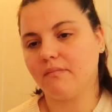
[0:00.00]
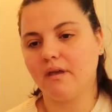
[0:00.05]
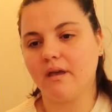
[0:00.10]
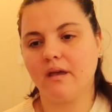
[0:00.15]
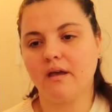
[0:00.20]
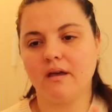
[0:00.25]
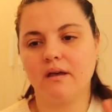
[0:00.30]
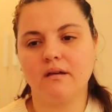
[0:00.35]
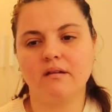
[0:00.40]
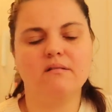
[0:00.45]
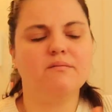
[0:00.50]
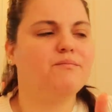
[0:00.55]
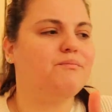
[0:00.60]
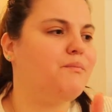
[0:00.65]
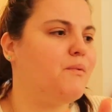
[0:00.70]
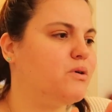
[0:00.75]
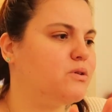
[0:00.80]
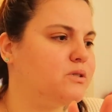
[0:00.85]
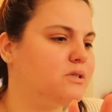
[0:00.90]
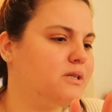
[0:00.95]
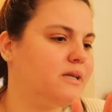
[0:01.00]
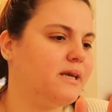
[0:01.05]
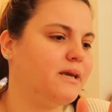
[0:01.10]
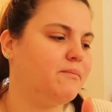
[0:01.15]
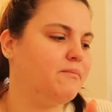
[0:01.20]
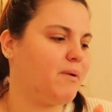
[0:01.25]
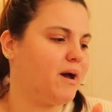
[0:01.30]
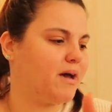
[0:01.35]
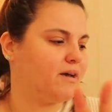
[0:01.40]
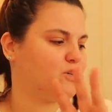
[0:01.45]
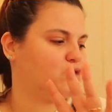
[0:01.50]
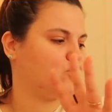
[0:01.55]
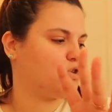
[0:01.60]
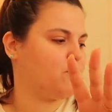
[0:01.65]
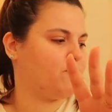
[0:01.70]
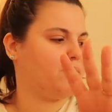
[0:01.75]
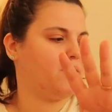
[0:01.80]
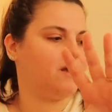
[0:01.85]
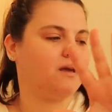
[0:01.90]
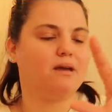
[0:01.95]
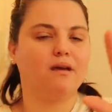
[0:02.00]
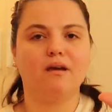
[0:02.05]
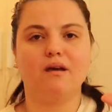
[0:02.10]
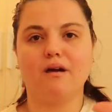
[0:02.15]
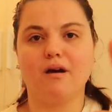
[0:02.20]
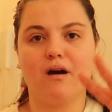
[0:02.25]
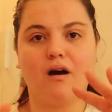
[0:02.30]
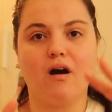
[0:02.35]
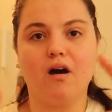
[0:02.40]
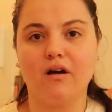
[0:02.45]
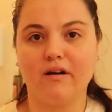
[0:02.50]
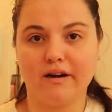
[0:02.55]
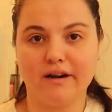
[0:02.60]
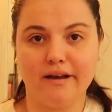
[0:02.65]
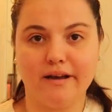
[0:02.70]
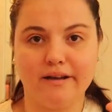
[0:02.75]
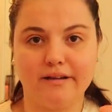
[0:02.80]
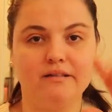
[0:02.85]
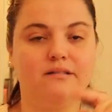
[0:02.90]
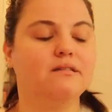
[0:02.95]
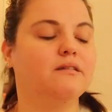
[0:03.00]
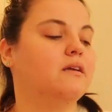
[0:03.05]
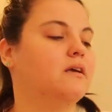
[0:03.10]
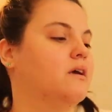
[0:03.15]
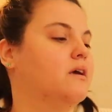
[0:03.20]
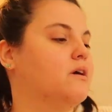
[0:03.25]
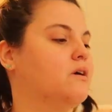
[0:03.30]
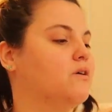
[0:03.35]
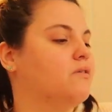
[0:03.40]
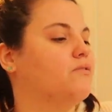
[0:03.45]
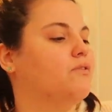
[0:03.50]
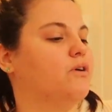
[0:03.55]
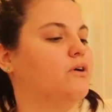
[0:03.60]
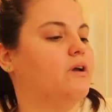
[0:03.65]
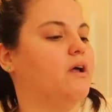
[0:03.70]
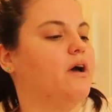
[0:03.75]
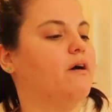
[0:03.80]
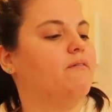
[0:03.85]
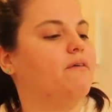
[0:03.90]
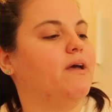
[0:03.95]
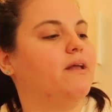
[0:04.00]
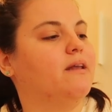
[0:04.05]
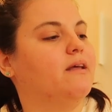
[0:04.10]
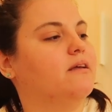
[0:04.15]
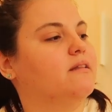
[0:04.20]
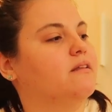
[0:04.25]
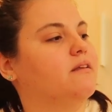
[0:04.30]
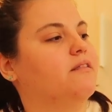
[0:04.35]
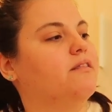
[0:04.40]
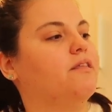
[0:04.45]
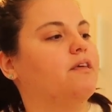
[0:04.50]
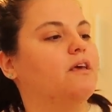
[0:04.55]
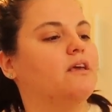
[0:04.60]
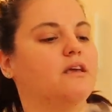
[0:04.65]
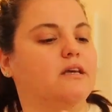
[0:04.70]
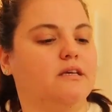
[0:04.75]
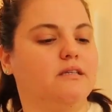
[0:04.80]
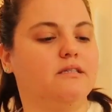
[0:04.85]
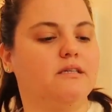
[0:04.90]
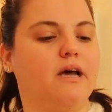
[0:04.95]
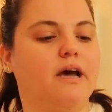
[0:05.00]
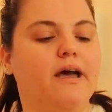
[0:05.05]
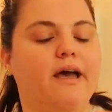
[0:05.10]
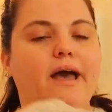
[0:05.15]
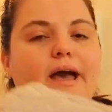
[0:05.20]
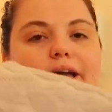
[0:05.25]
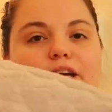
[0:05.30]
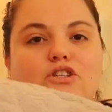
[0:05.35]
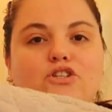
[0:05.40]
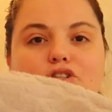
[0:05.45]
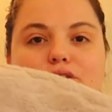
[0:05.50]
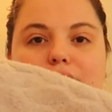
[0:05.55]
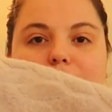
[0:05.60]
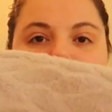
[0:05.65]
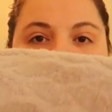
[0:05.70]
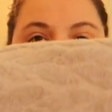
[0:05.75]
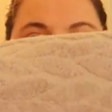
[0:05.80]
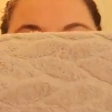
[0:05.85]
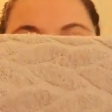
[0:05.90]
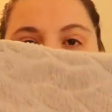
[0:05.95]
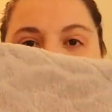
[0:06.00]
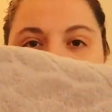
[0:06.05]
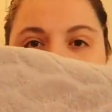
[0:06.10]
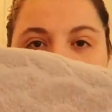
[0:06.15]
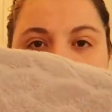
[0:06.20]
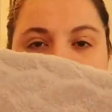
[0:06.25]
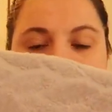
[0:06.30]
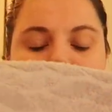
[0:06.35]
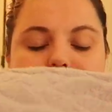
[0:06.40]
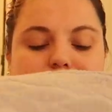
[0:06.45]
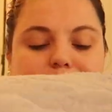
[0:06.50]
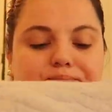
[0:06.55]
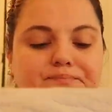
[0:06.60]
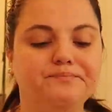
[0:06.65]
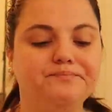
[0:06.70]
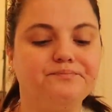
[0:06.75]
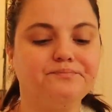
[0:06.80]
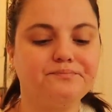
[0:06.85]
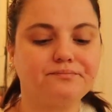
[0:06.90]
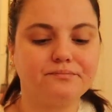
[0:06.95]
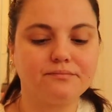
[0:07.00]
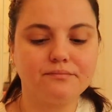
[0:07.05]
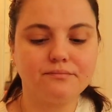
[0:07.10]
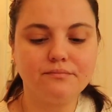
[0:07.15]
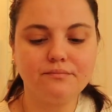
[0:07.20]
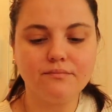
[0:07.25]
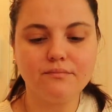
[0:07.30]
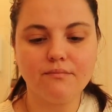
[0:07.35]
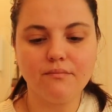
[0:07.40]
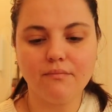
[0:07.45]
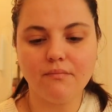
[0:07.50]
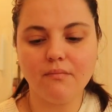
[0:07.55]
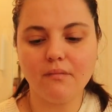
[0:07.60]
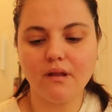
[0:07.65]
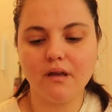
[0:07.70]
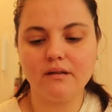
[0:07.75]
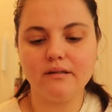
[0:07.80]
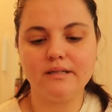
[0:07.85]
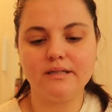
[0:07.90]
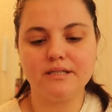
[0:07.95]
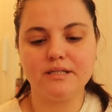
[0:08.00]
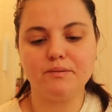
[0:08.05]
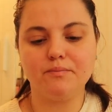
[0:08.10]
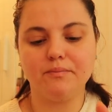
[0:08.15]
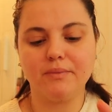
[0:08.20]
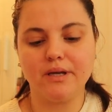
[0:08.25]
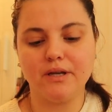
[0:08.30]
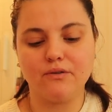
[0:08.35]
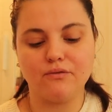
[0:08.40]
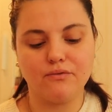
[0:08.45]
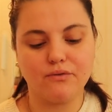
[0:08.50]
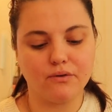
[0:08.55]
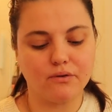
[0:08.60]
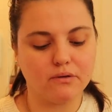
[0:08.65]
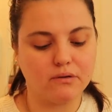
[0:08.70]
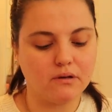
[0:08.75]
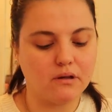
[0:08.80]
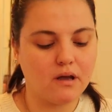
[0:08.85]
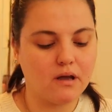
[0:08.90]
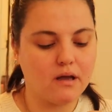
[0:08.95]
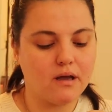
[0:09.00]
and mostly my shopping are done for now. Another thing is I actually ordered this beautiful